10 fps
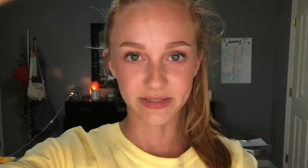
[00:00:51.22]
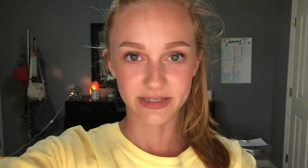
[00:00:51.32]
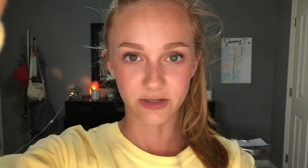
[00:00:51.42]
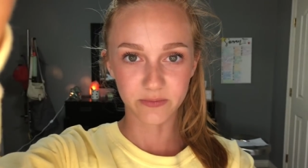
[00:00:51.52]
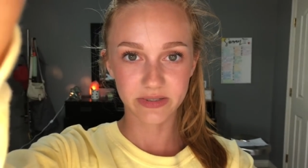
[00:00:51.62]

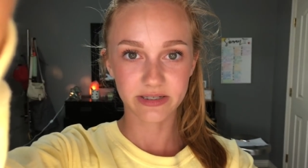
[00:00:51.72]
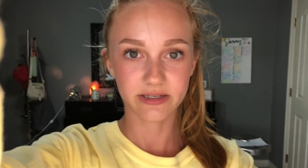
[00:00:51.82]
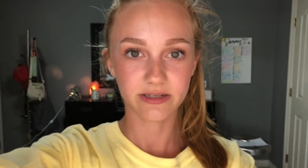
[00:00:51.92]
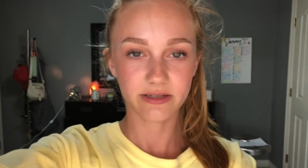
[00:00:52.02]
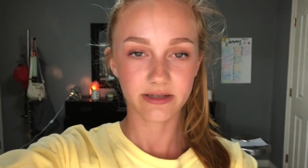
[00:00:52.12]
this helps.
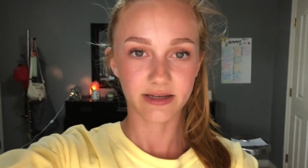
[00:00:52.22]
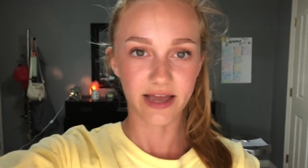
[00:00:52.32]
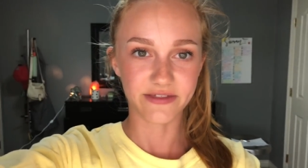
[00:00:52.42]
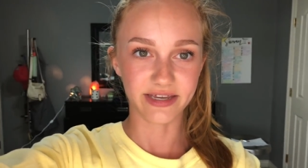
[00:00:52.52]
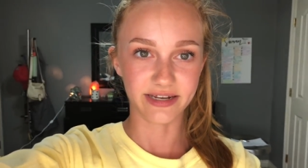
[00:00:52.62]

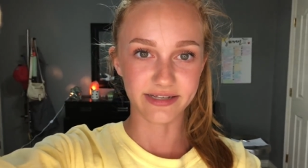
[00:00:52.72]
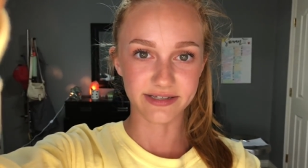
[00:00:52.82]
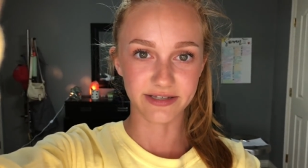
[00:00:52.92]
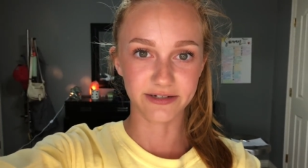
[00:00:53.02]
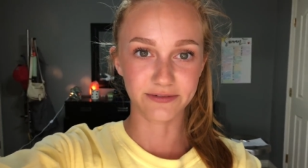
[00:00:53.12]
I think it
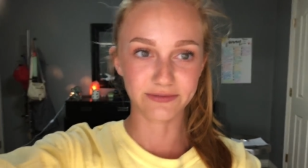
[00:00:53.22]
is though,